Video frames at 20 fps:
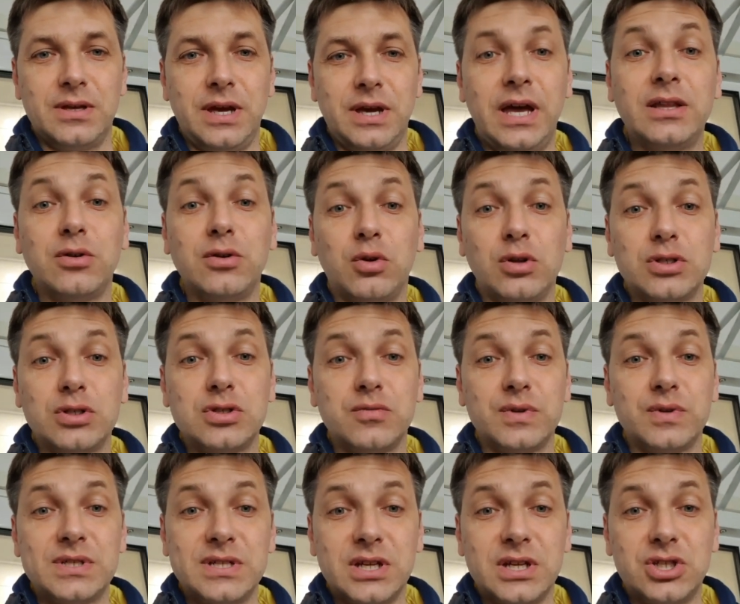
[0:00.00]
and also
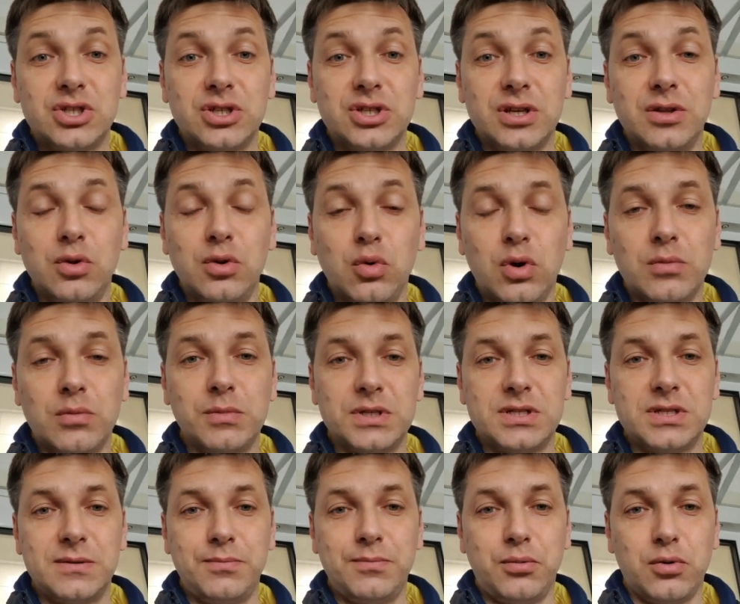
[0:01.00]
with such
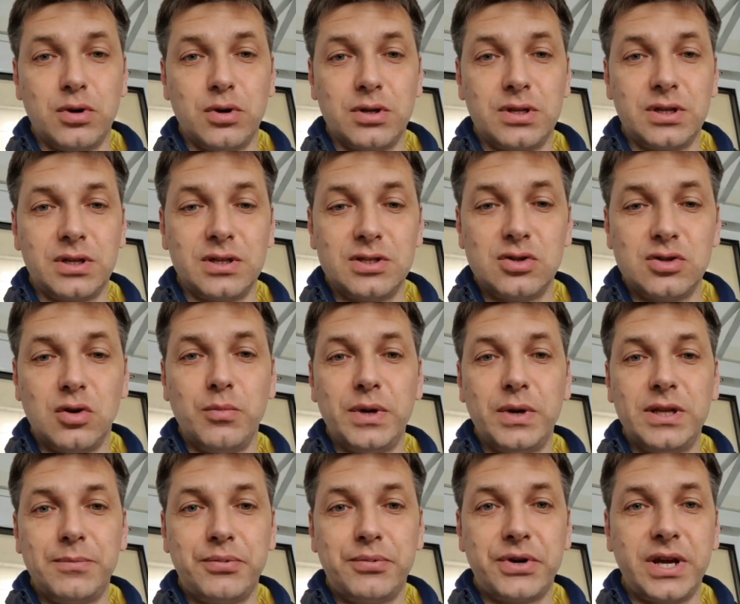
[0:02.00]
enormous support and so
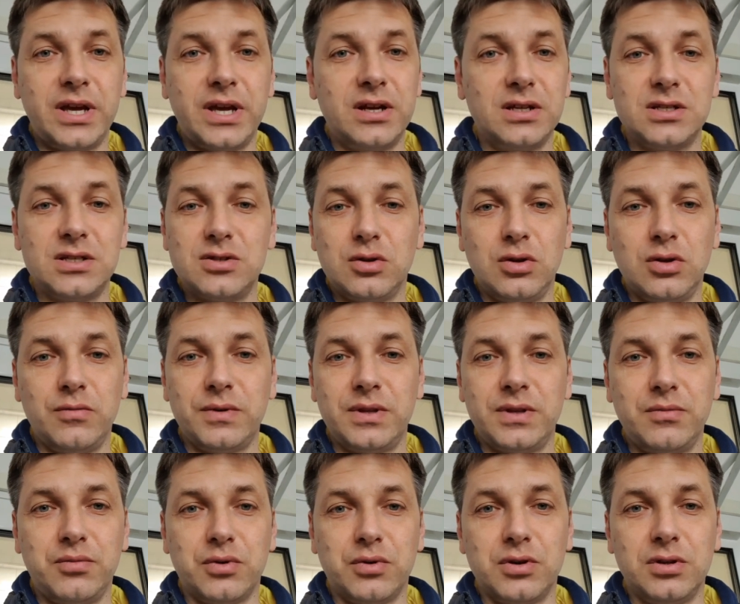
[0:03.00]
many prayers all over
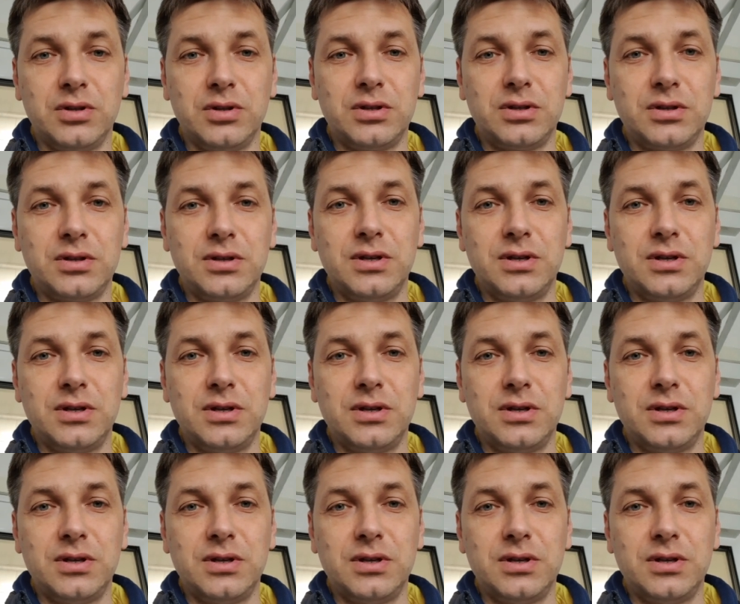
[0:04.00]
the world,